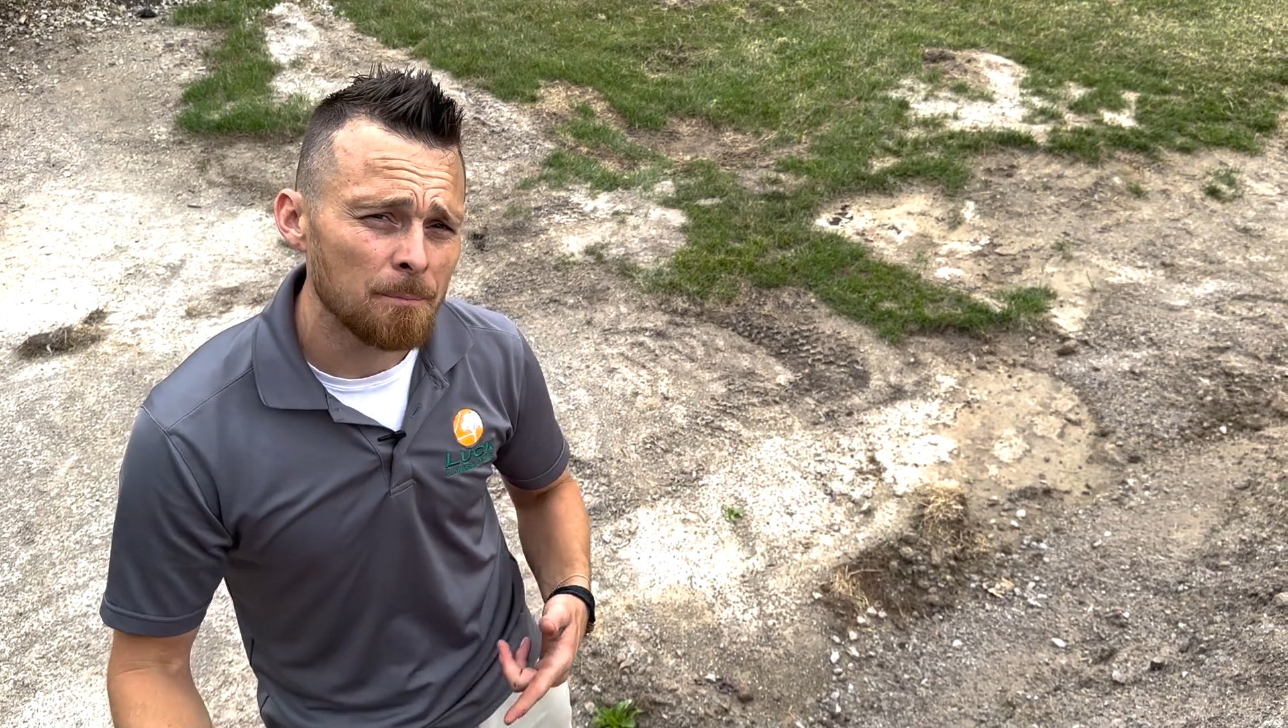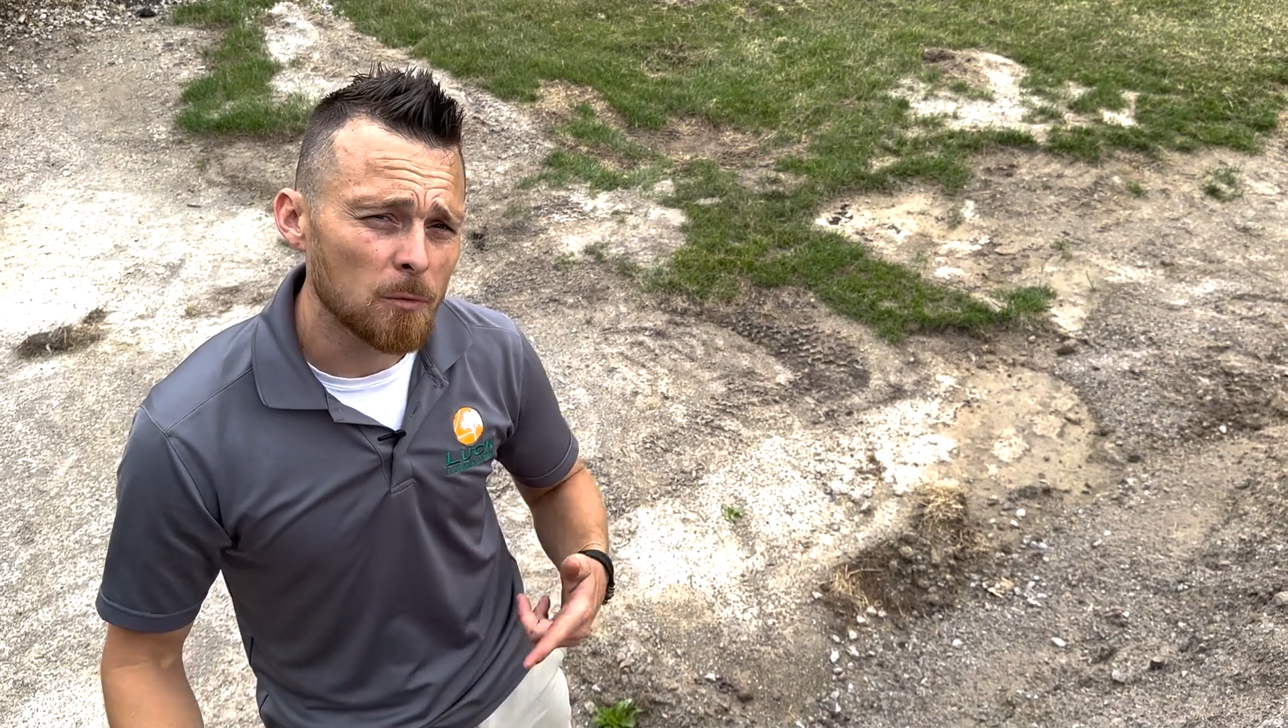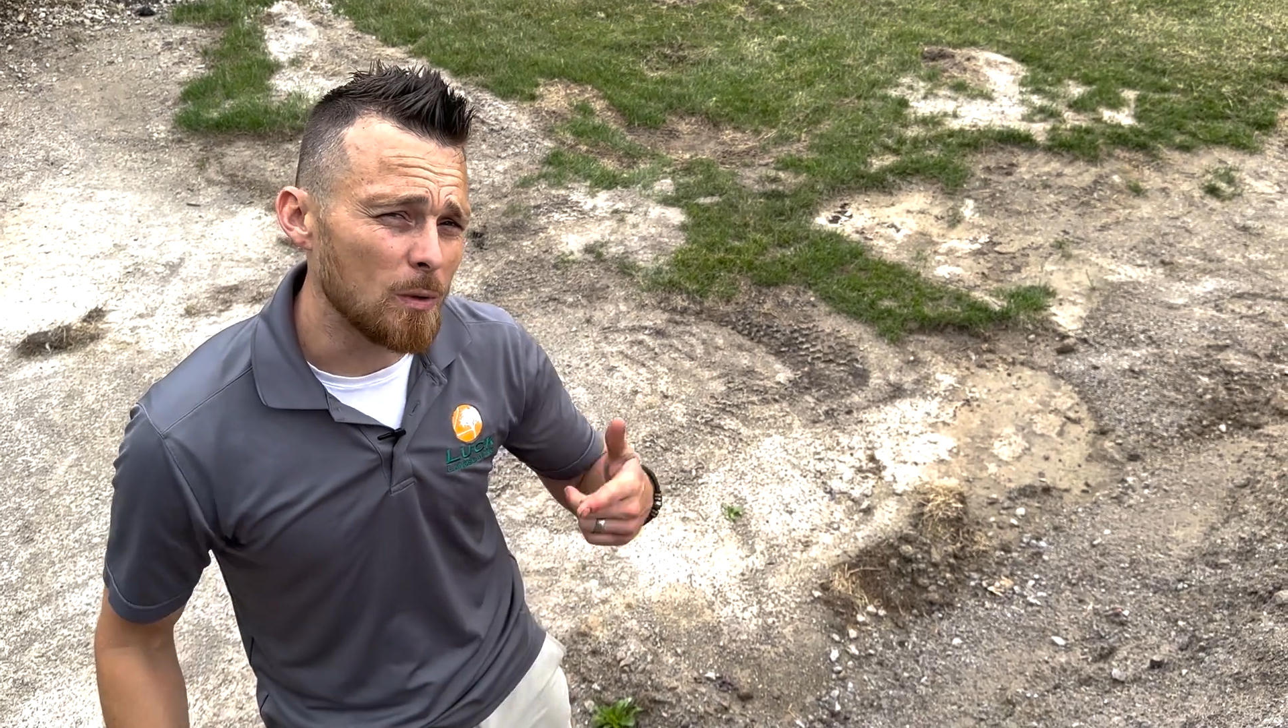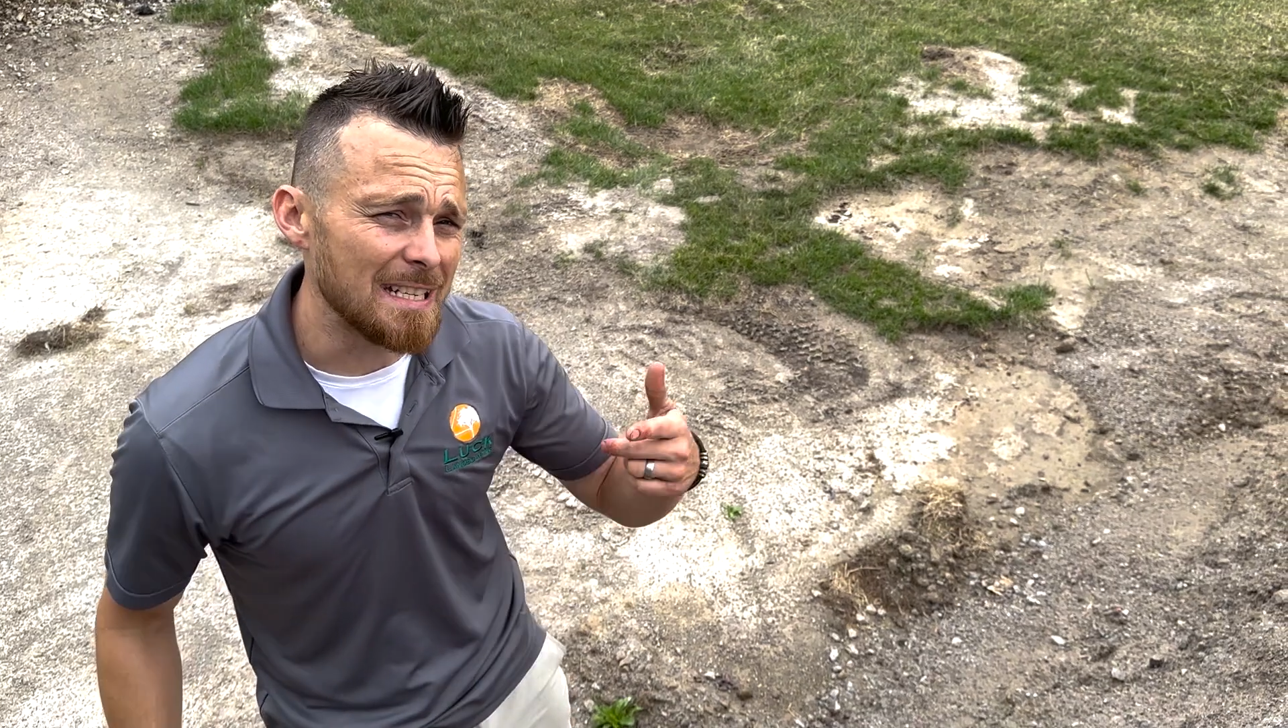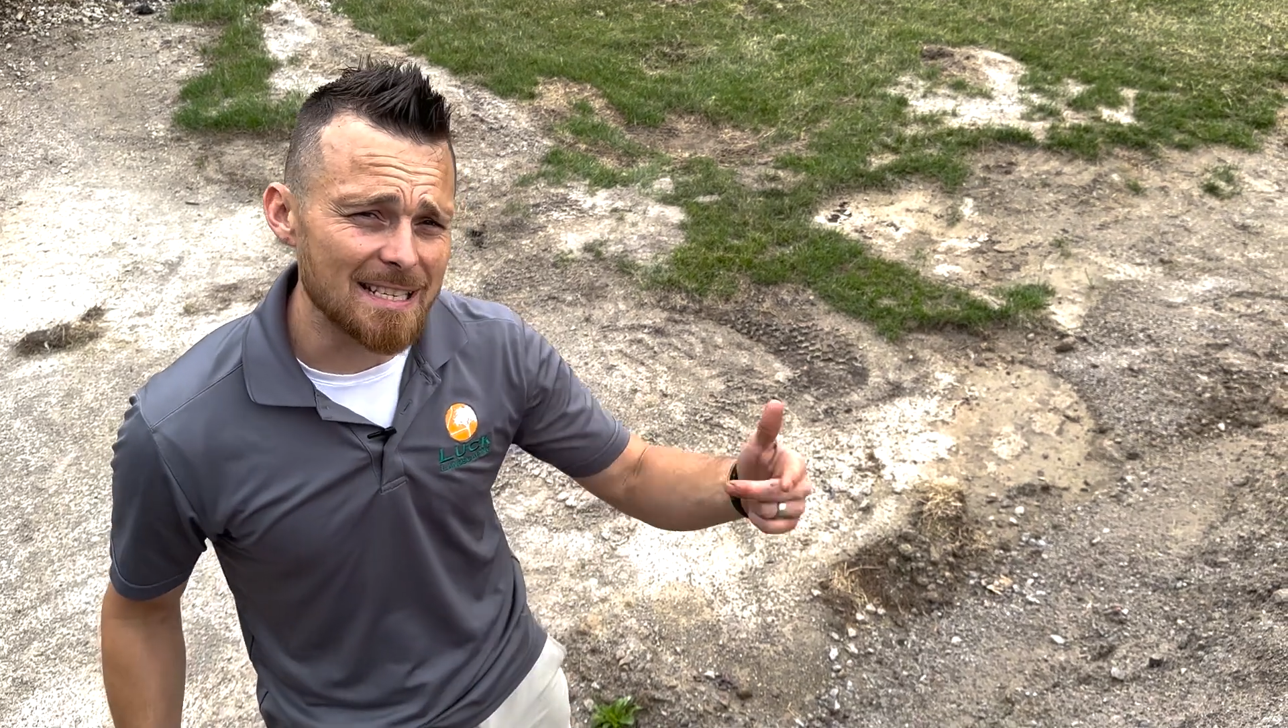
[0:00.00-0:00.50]

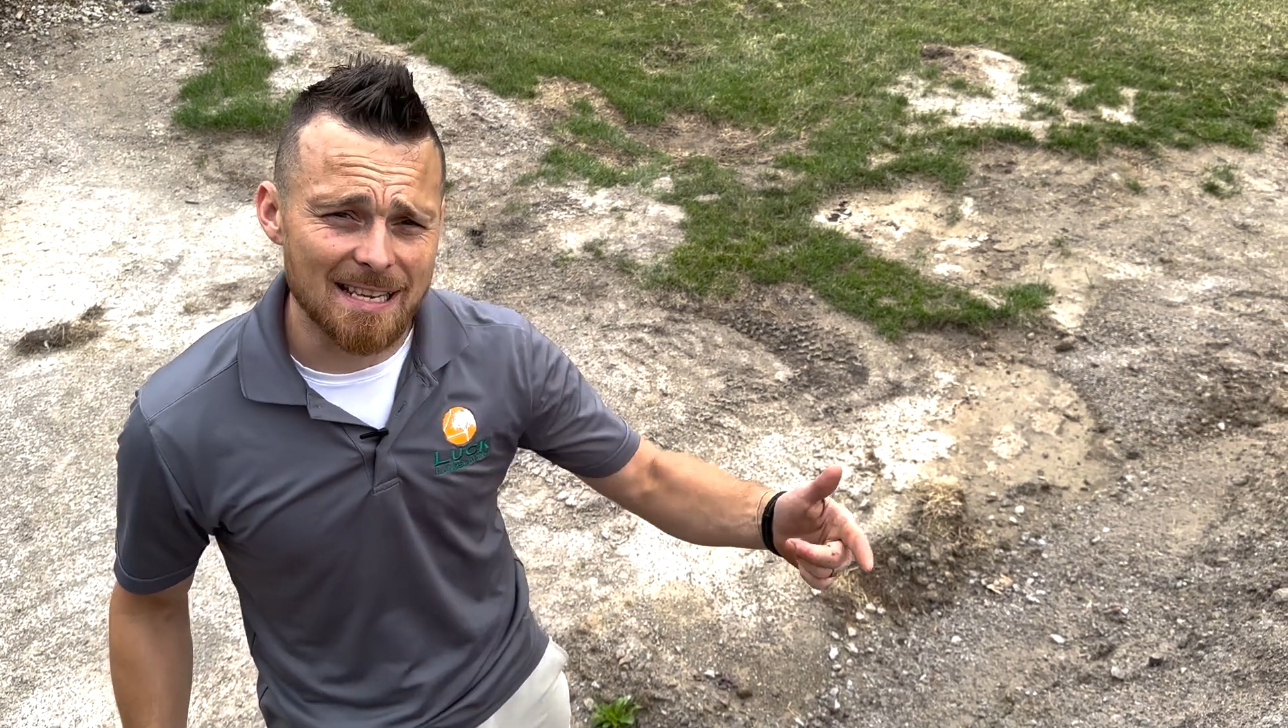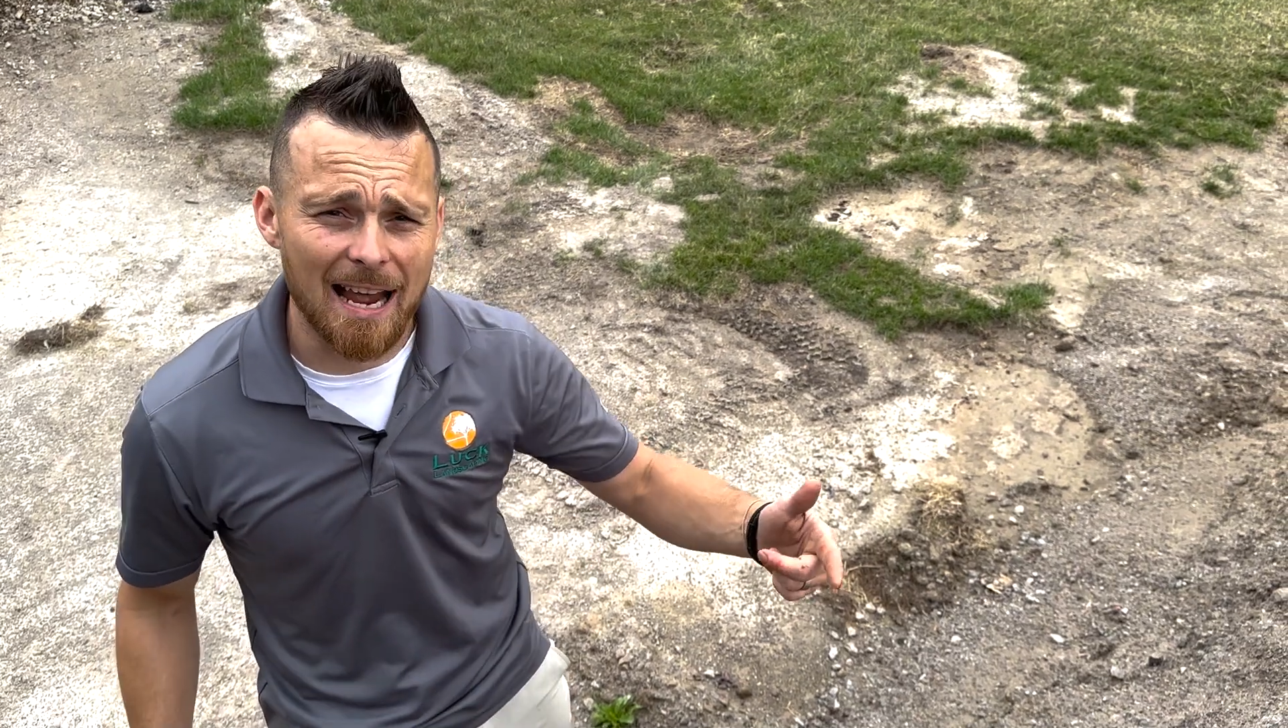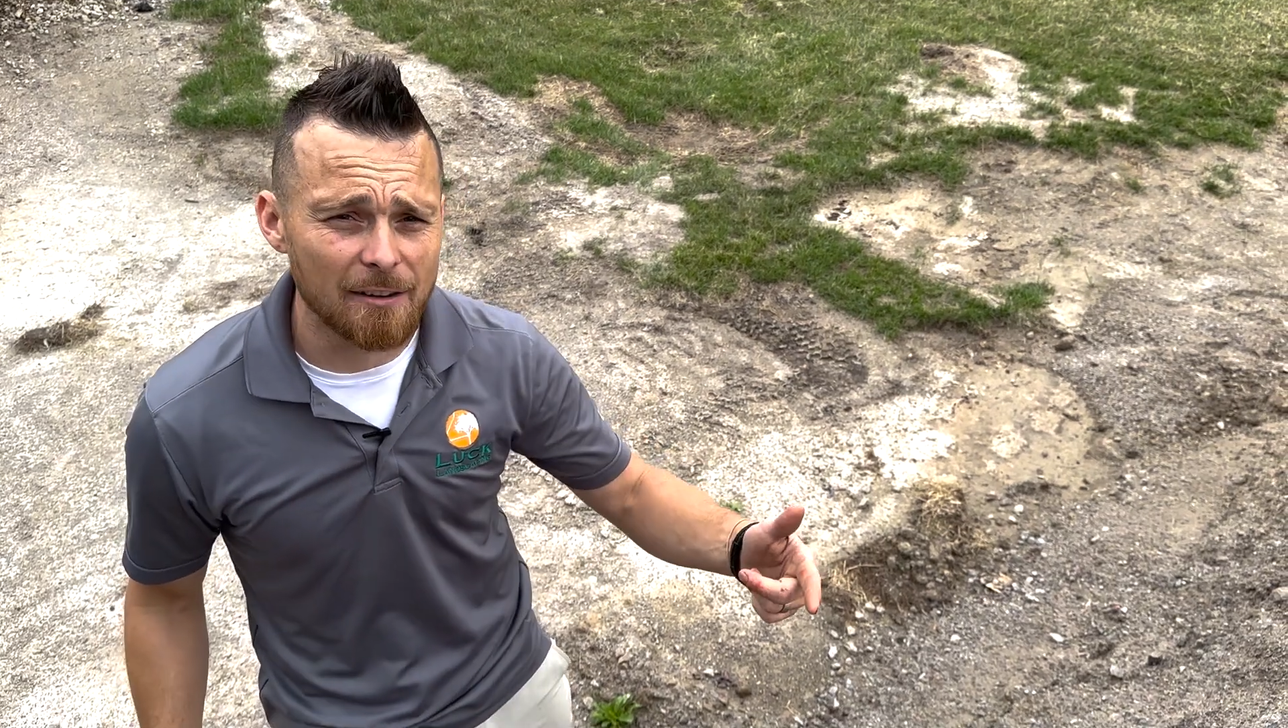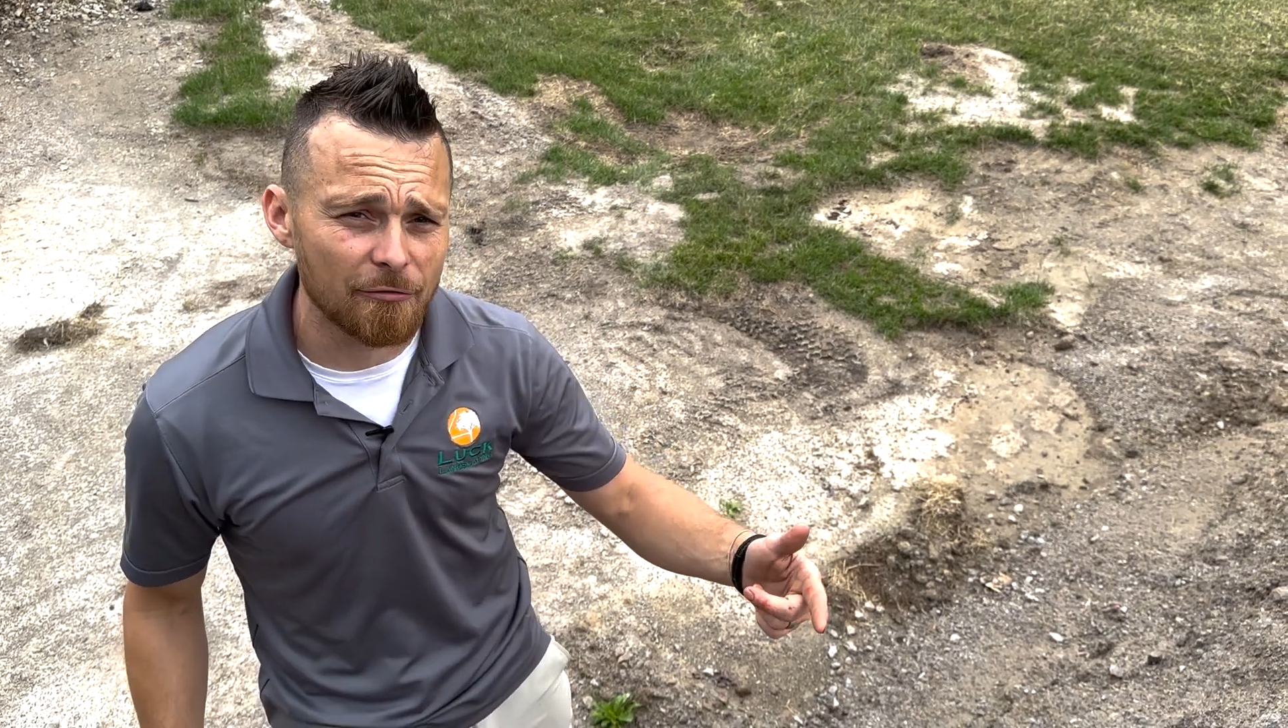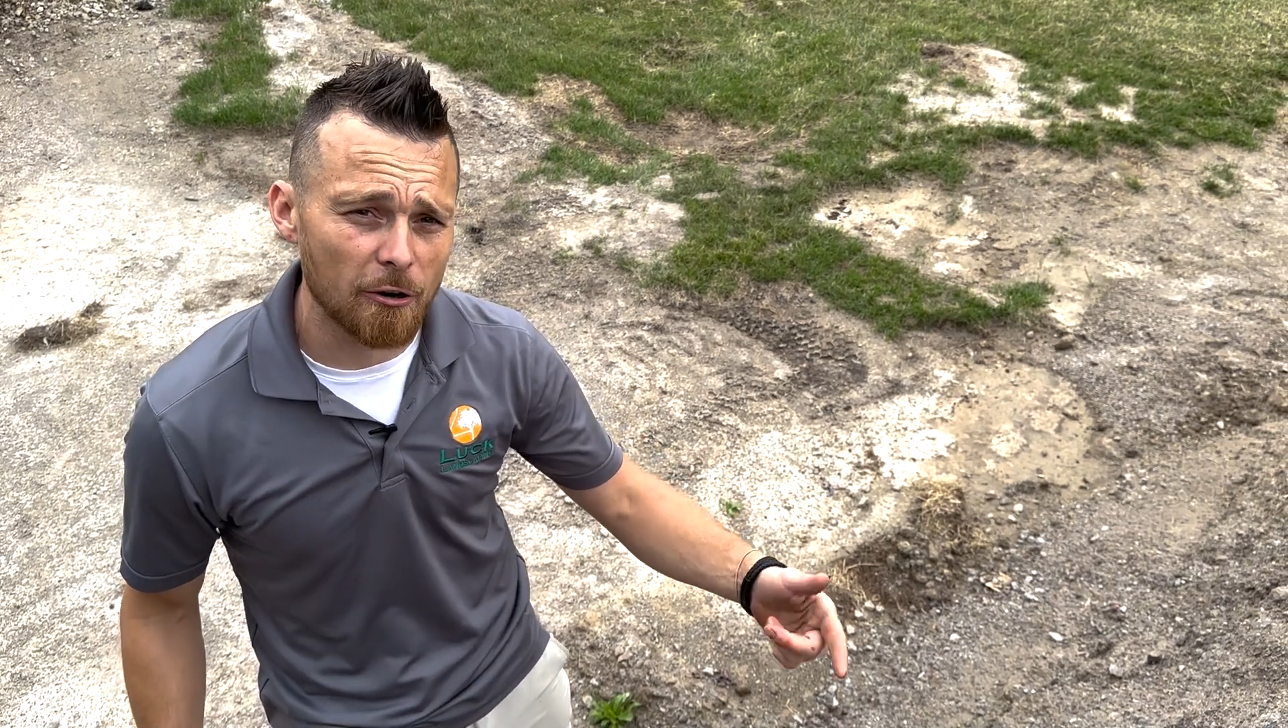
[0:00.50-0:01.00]
we design for